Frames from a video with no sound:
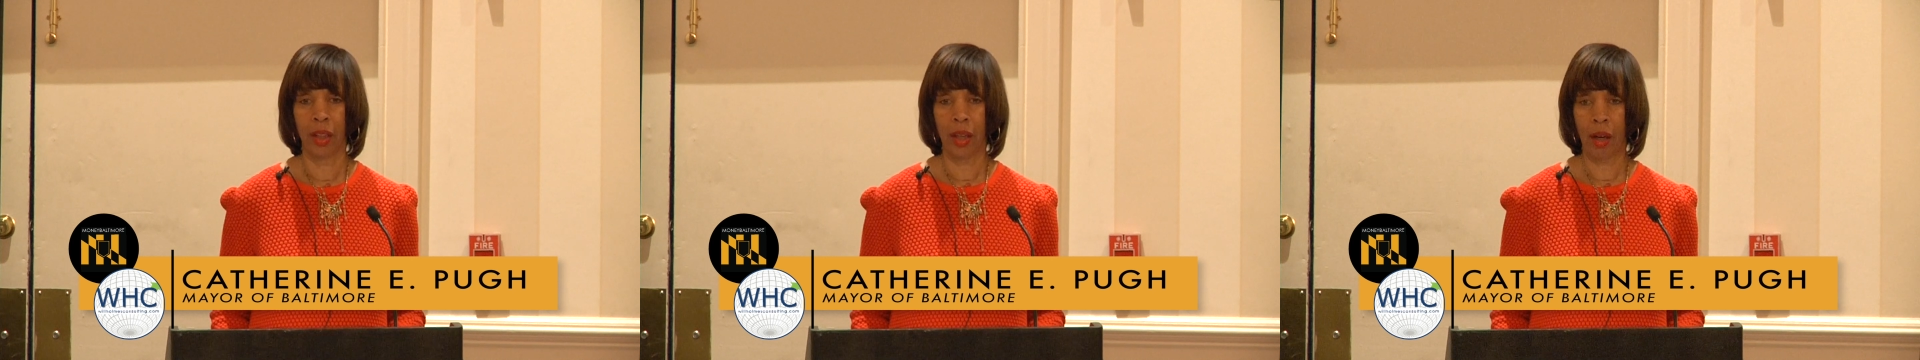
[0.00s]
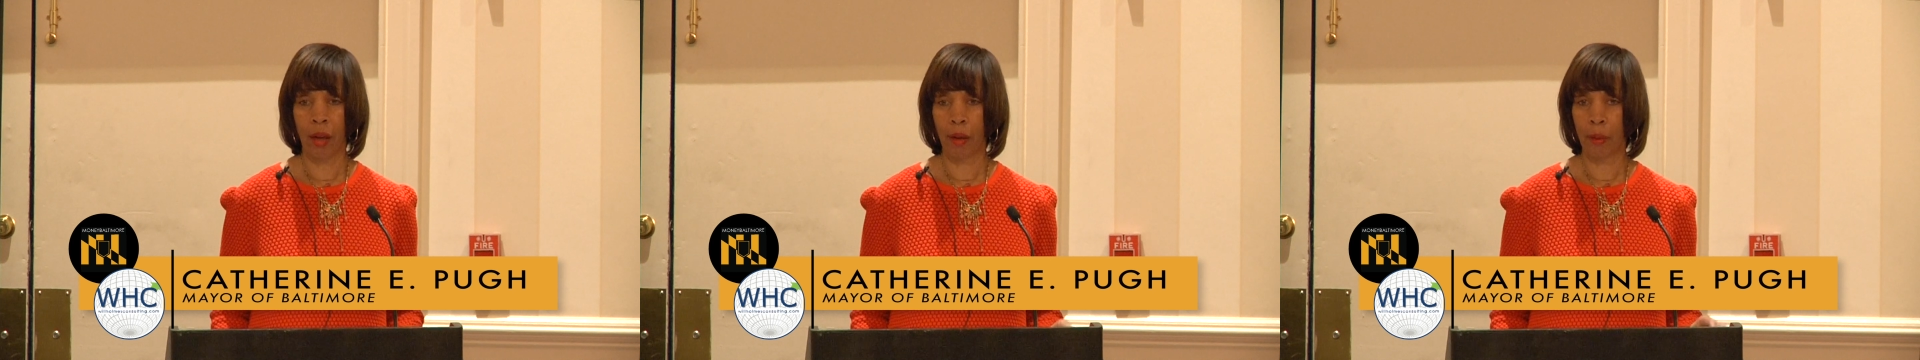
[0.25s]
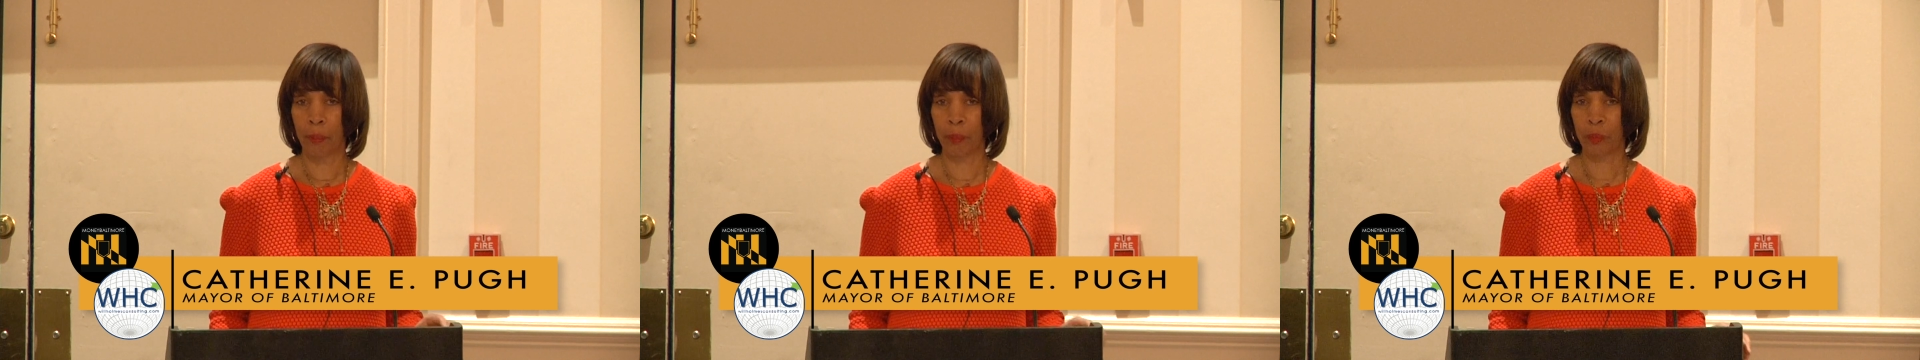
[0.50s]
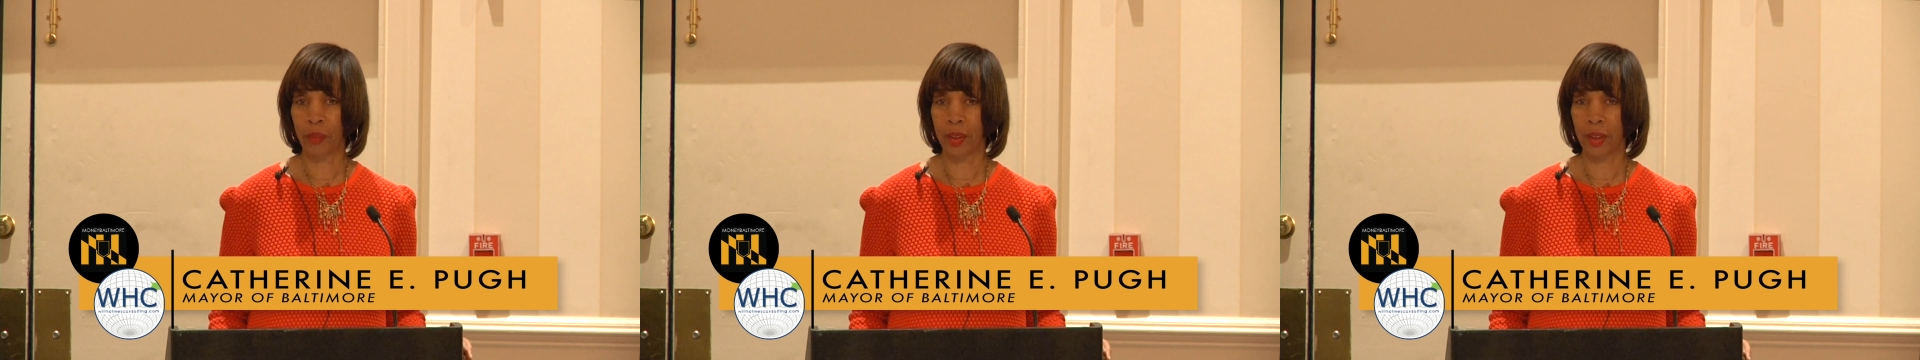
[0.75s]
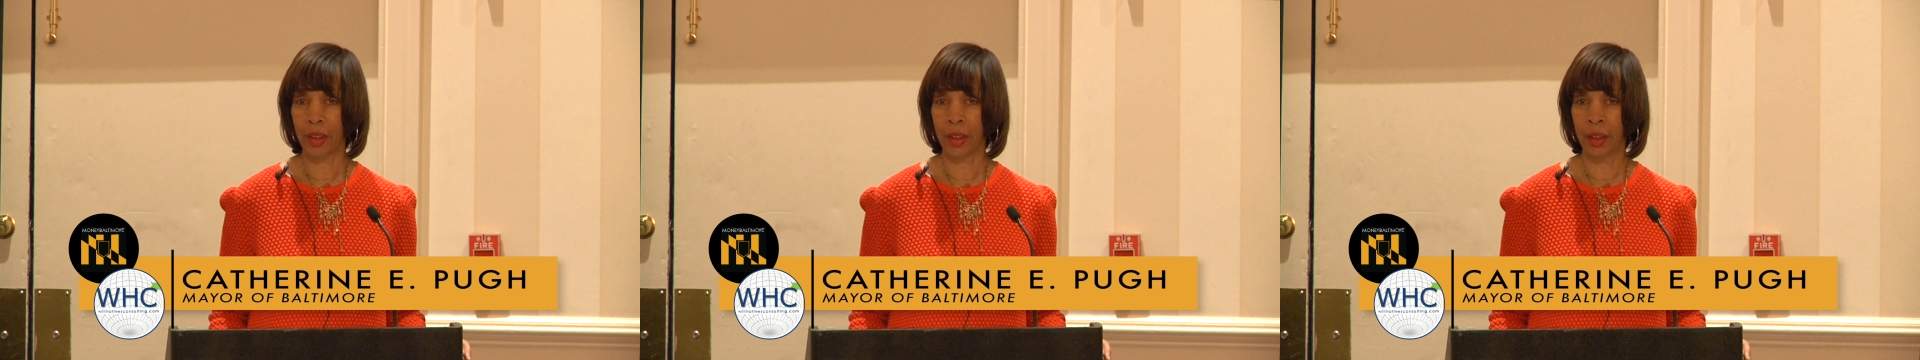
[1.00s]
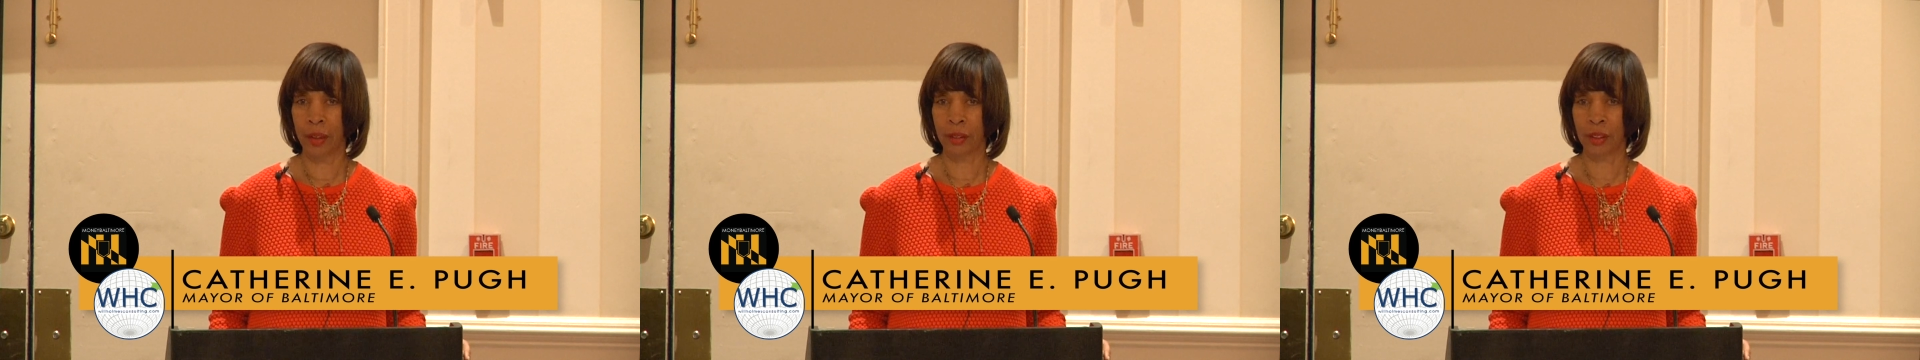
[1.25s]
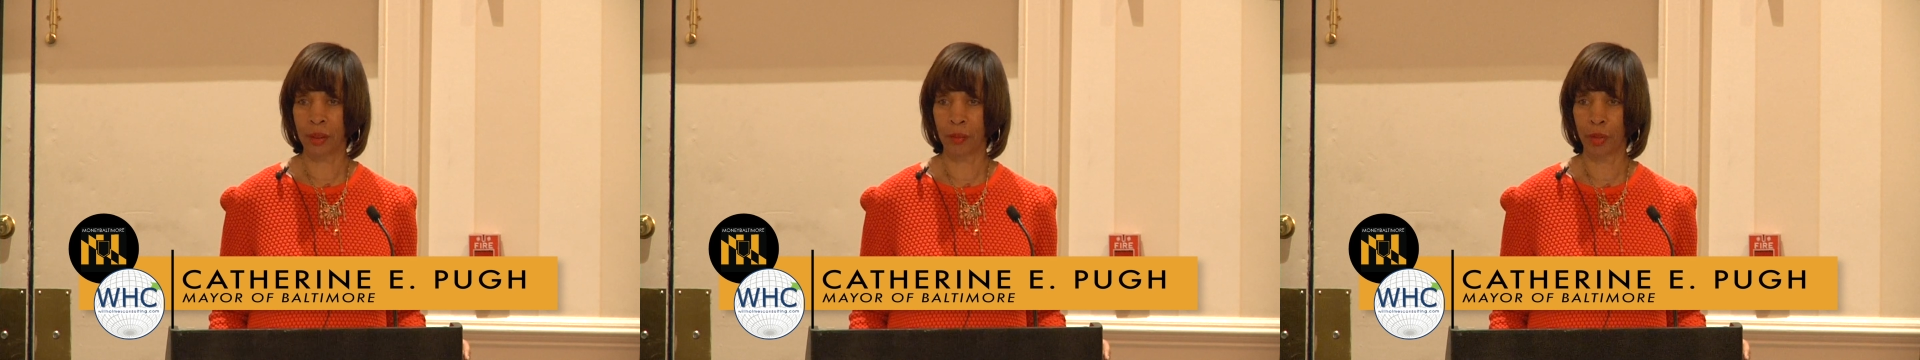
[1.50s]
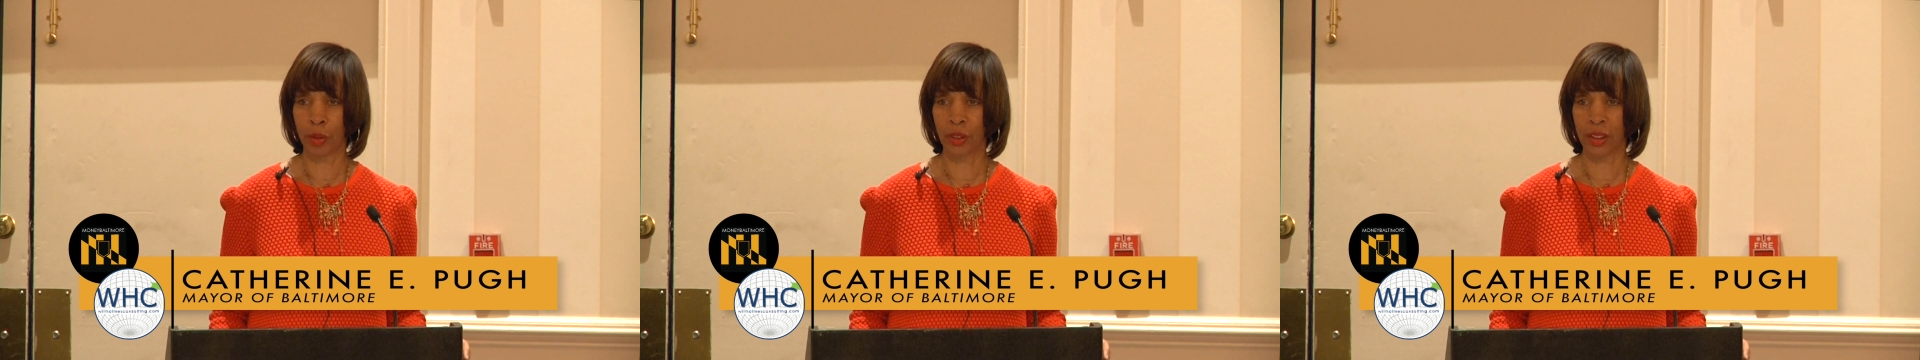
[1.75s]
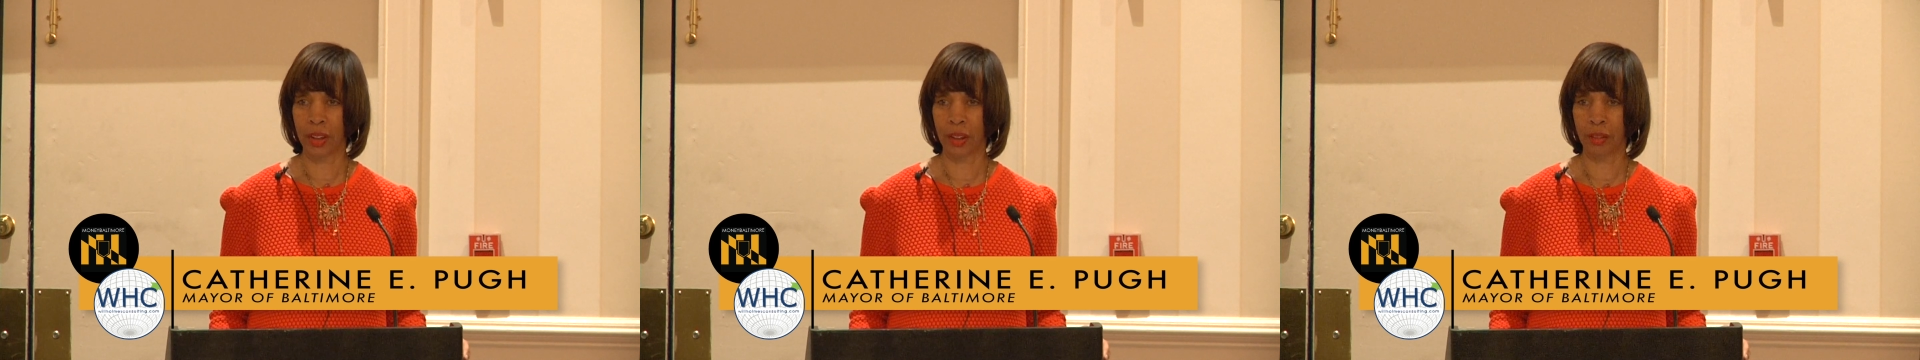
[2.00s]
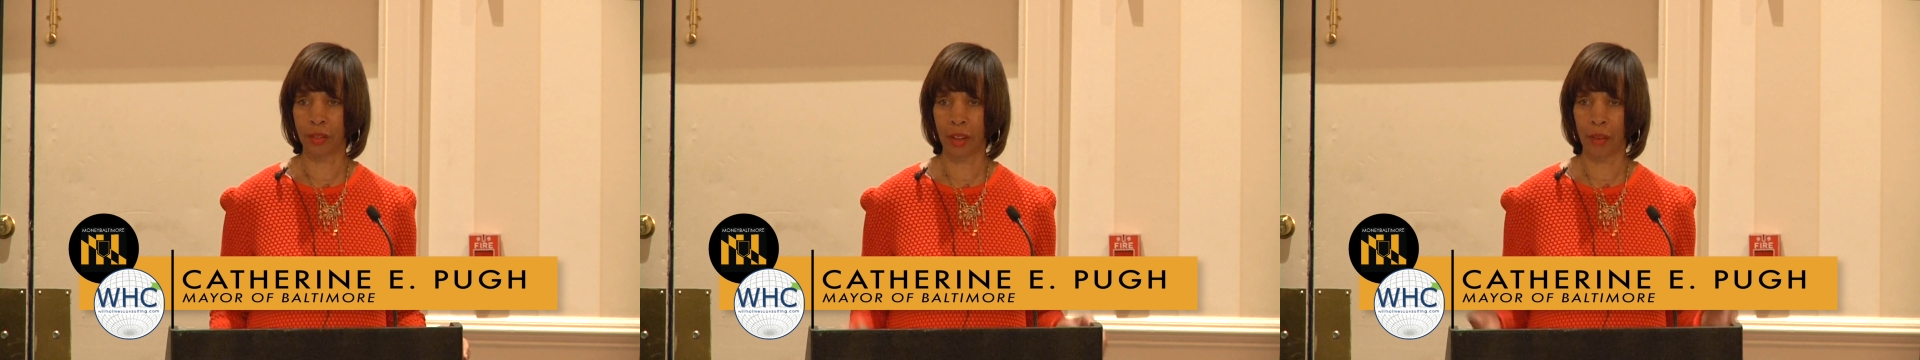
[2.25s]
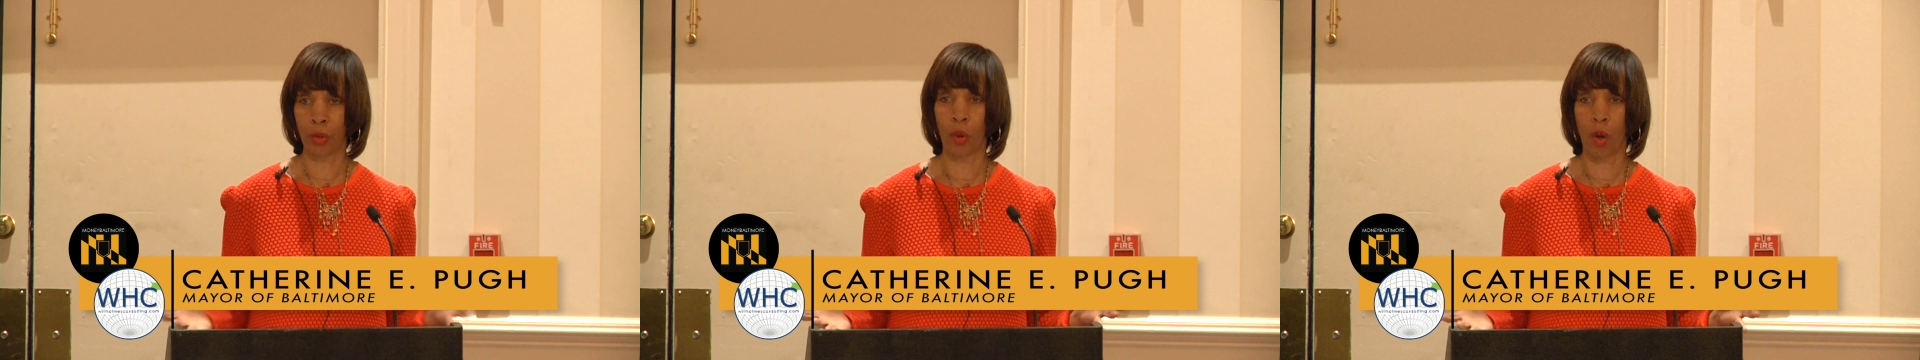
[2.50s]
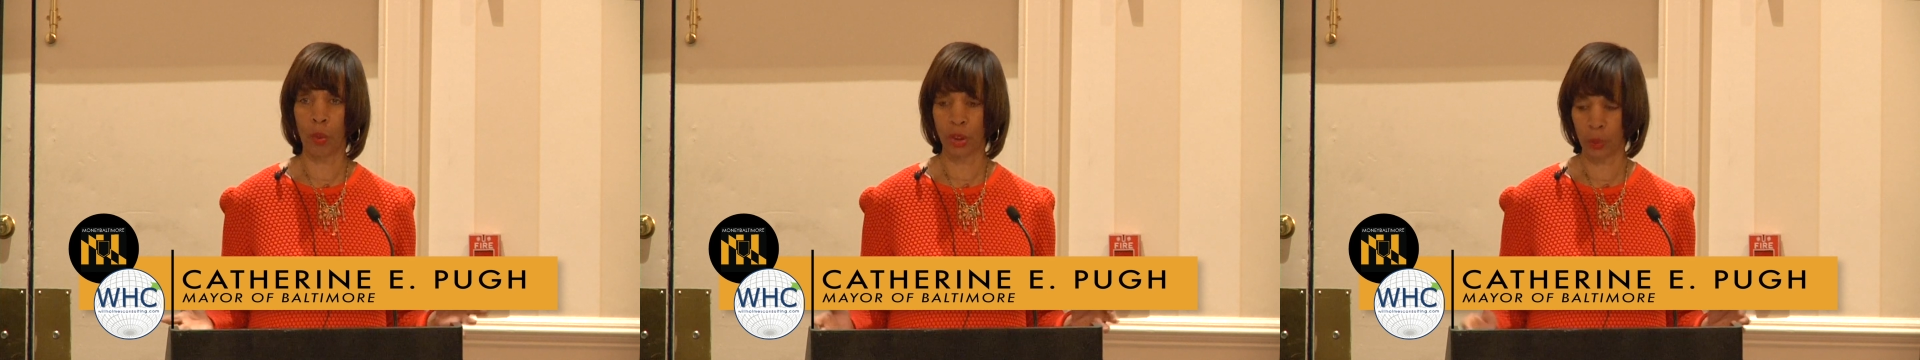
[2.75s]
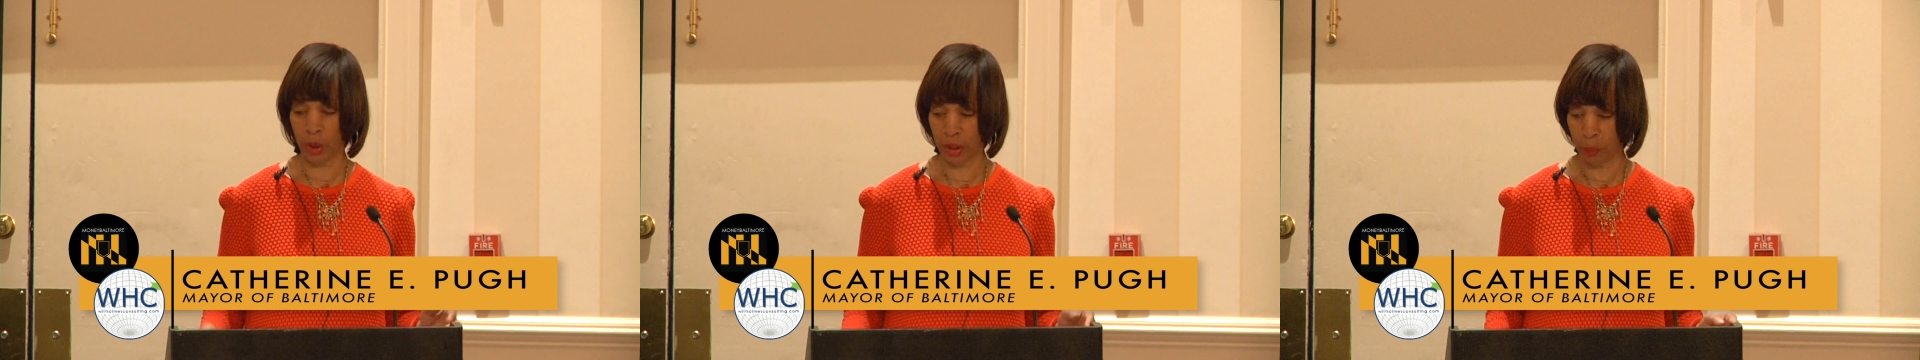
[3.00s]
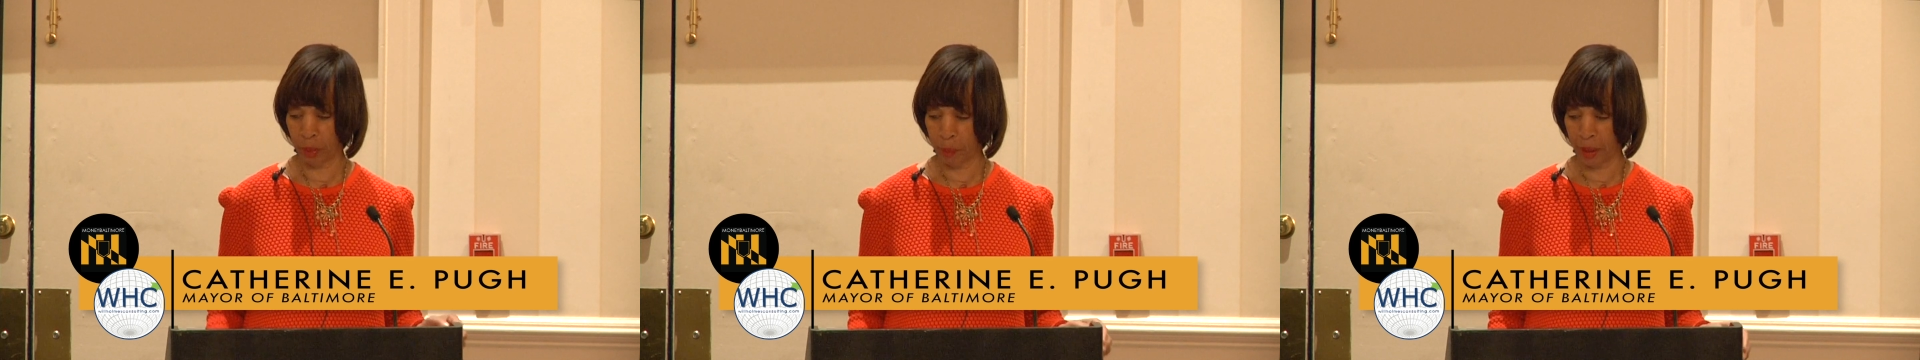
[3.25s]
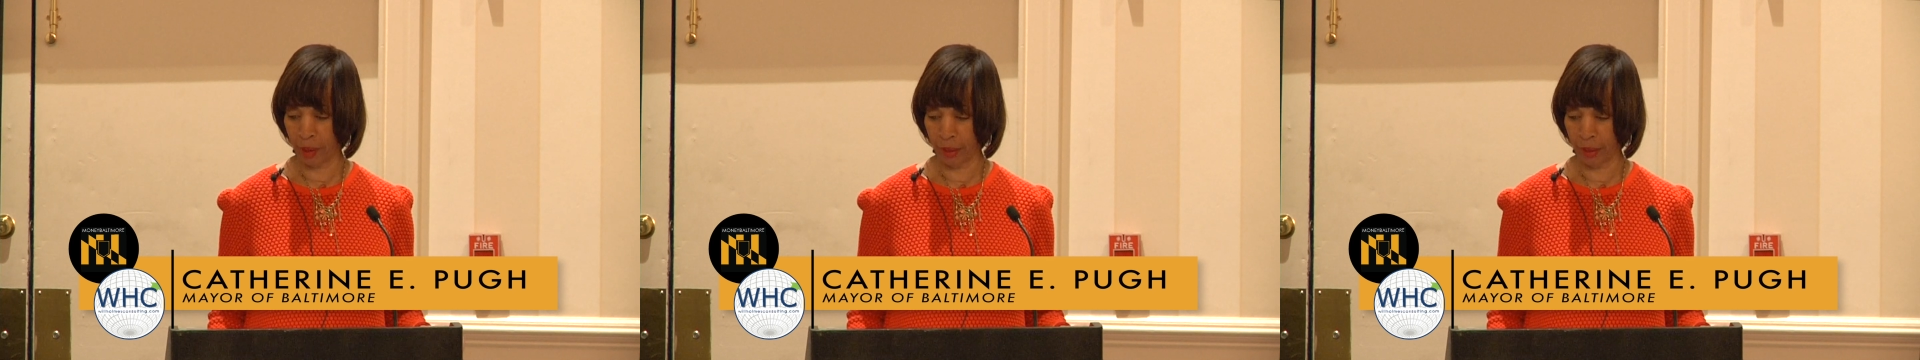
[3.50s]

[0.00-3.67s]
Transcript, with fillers: Um, and some folks said, have you always wanted to be mayor?